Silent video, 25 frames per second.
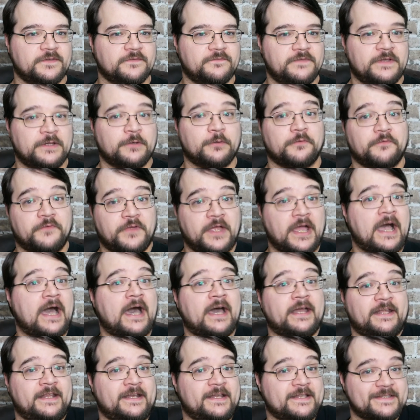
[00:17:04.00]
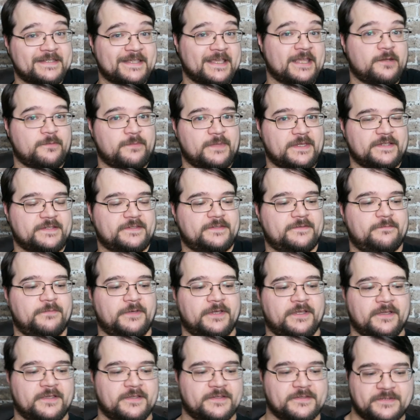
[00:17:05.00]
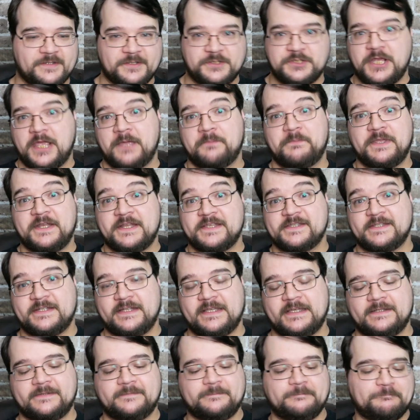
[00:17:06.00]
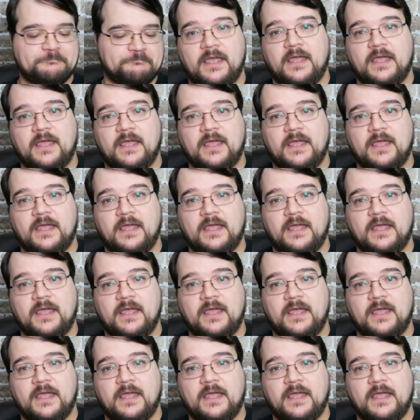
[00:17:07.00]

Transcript: the fear of God in its enemies? Because the champion isn't it.